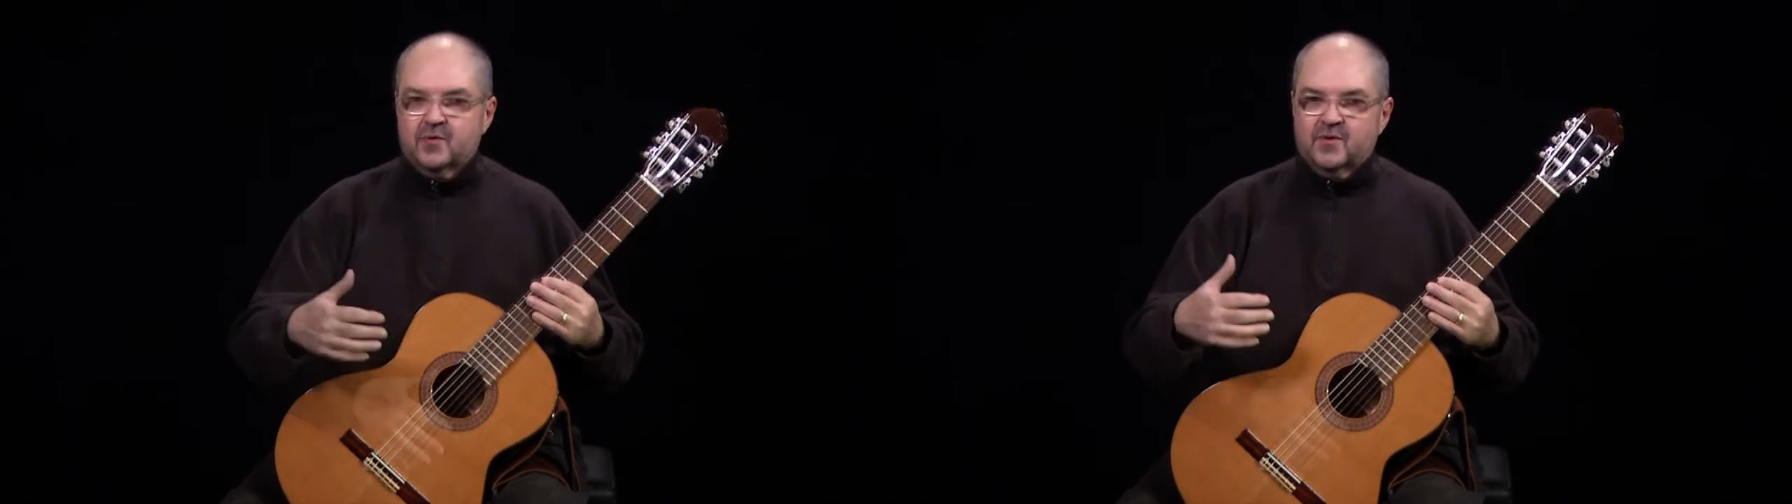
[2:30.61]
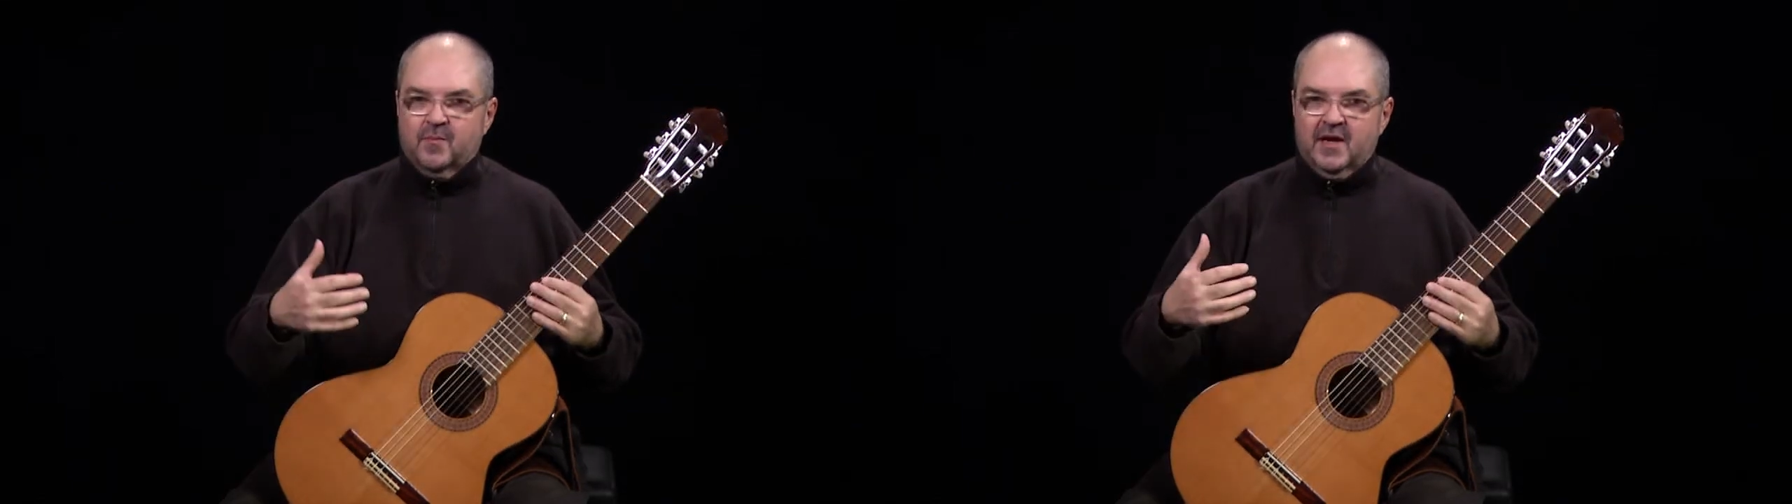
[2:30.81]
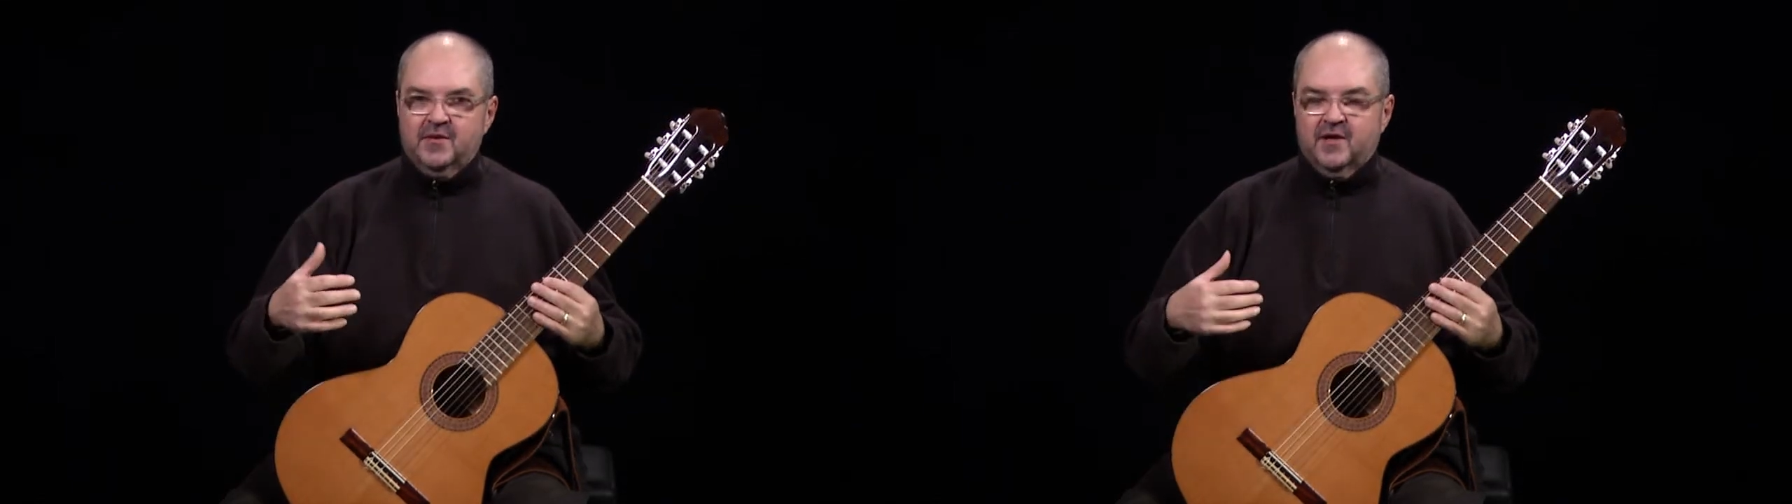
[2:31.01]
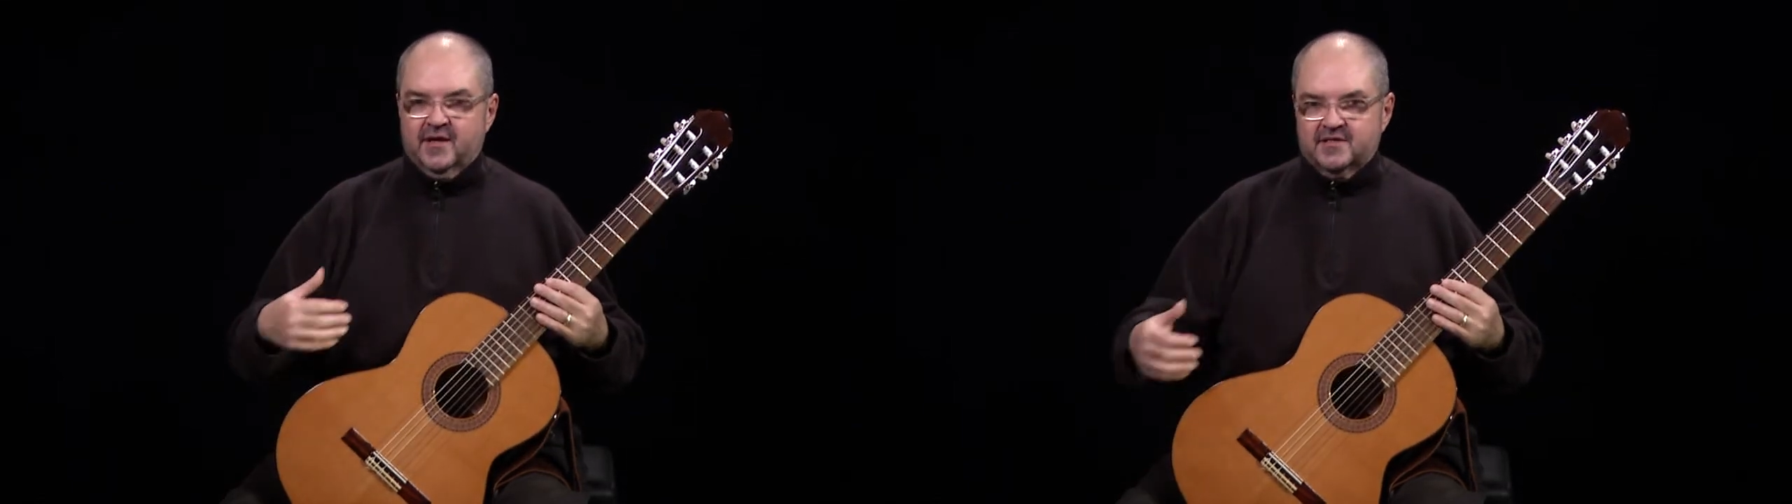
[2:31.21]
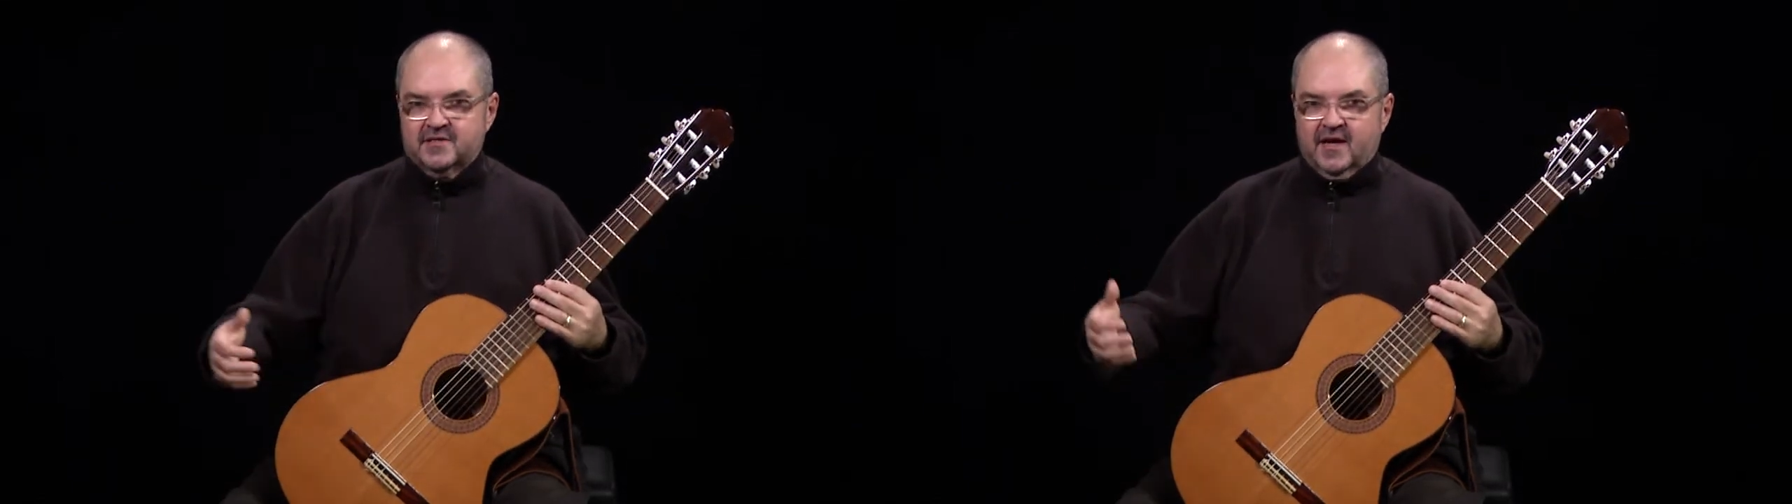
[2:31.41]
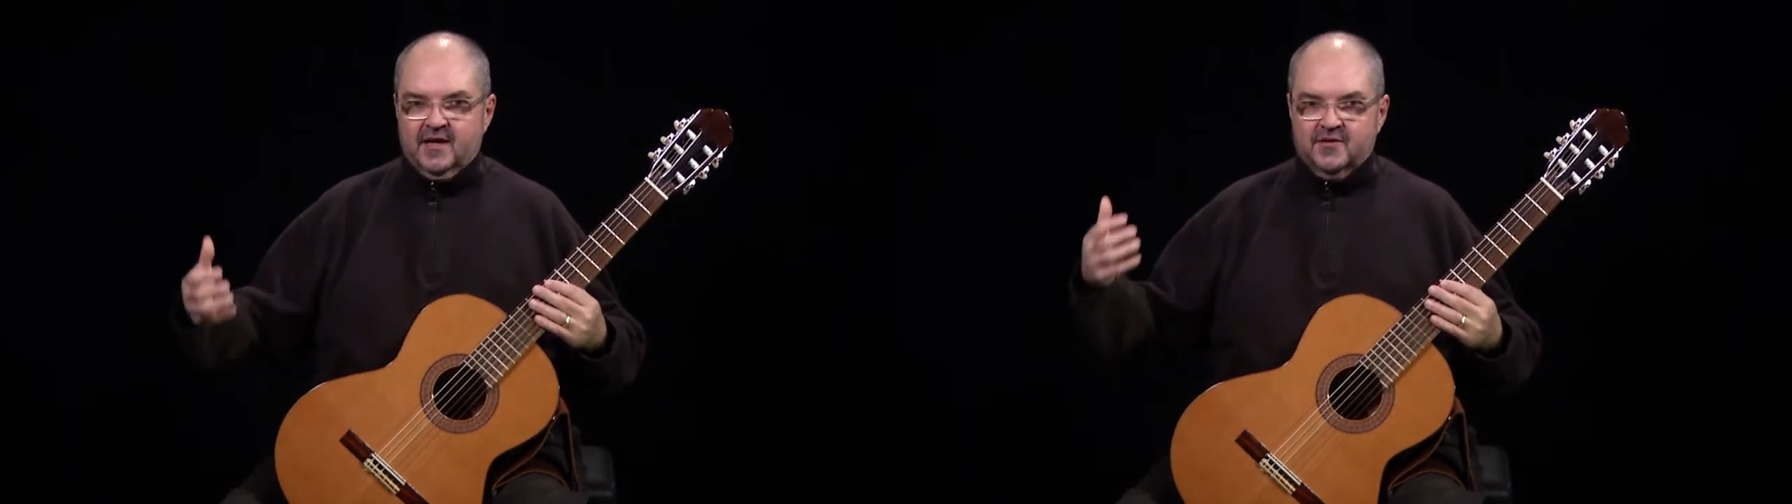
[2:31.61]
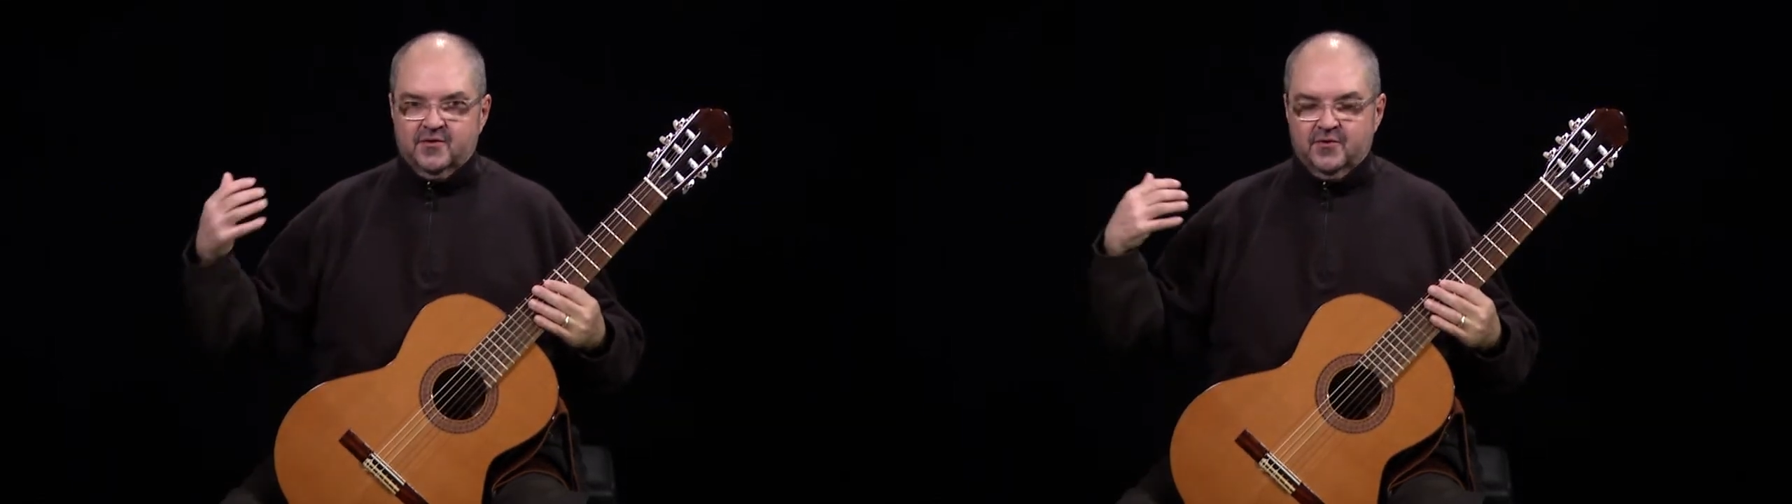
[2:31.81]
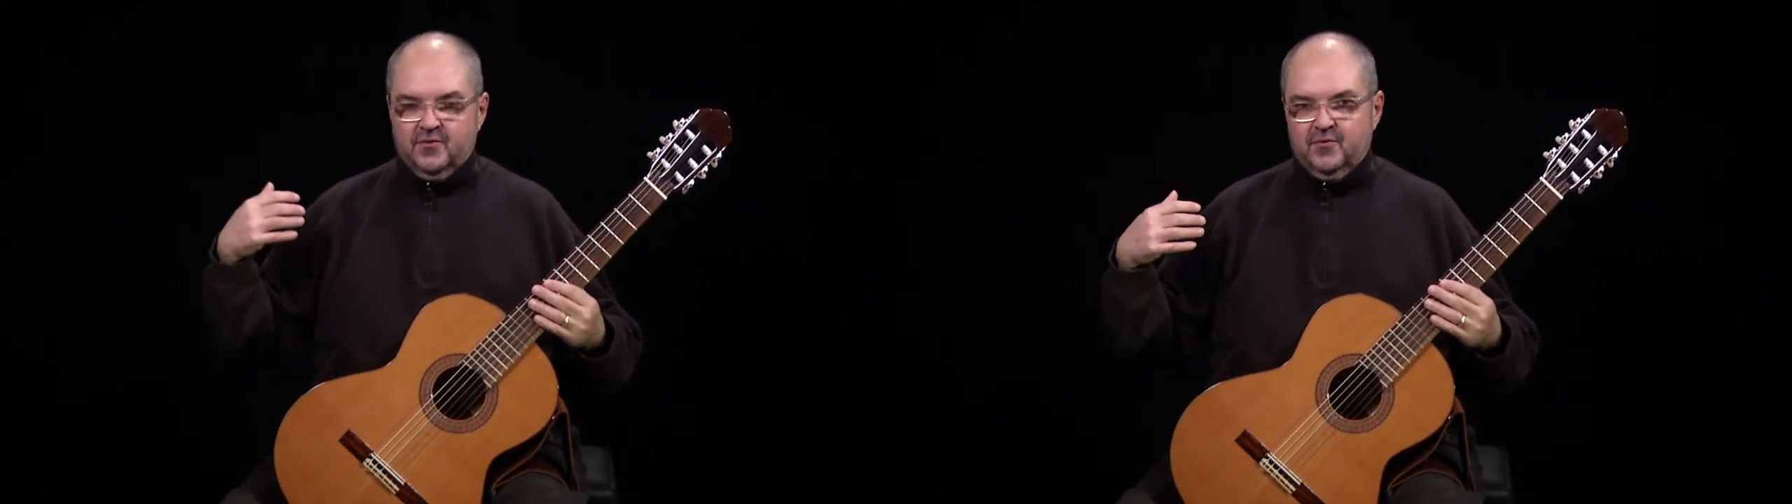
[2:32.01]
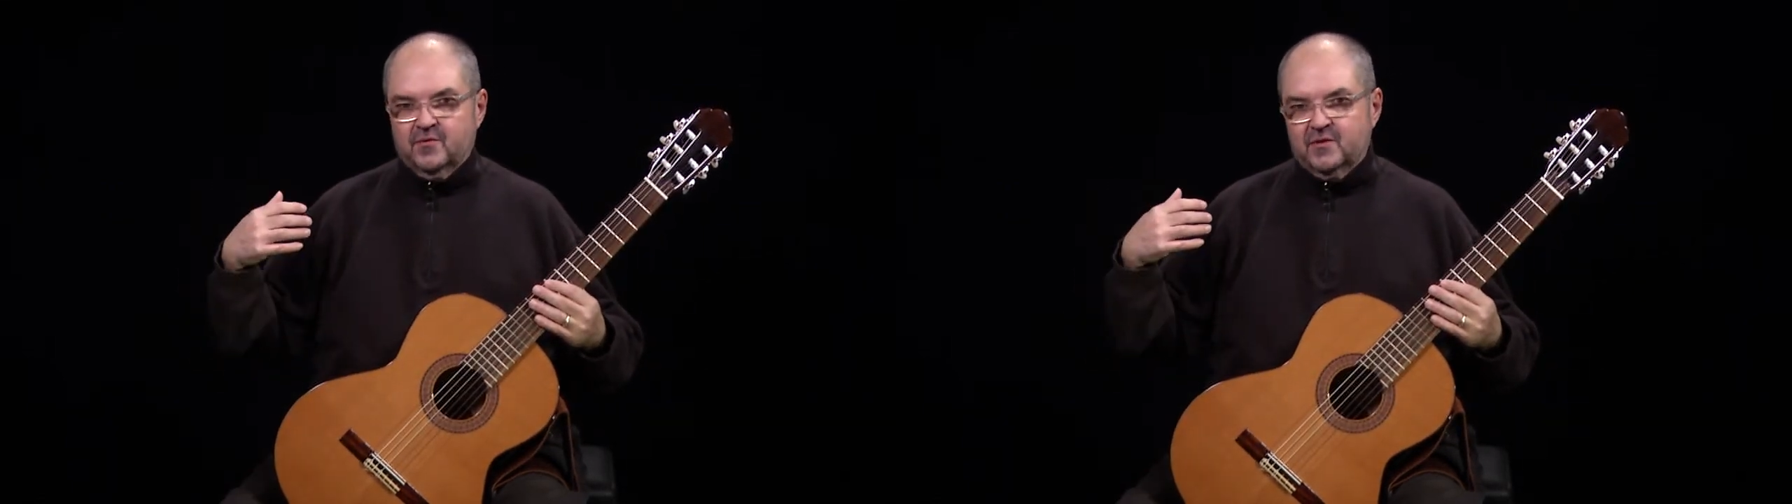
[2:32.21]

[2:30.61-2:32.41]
The main thing is not to